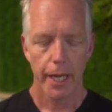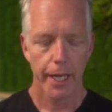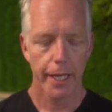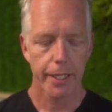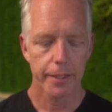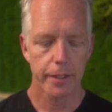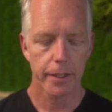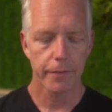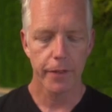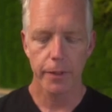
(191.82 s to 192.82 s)
And
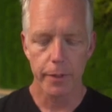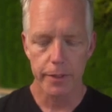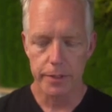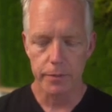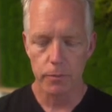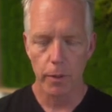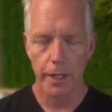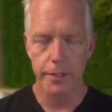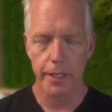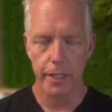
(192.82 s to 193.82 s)
if anyone's
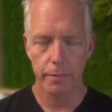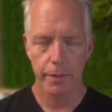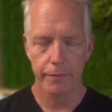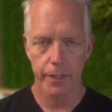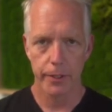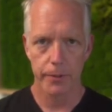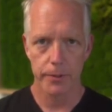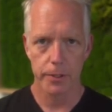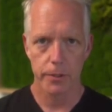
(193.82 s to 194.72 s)
watched any of my videos,